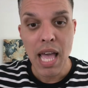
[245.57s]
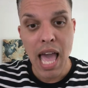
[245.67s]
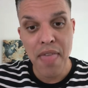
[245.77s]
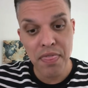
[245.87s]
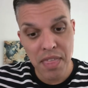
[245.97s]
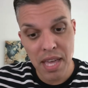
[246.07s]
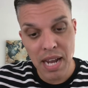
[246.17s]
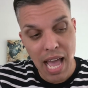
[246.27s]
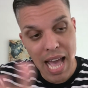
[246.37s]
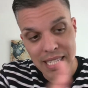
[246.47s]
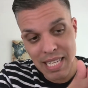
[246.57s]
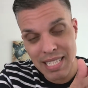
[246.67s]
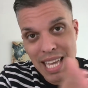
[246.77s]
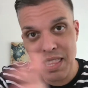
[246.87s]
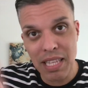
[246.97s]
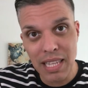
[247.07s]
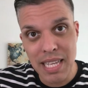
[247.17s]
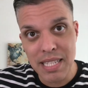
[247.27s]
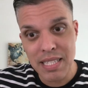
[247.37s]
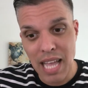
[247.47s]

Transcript: And then as I take the list,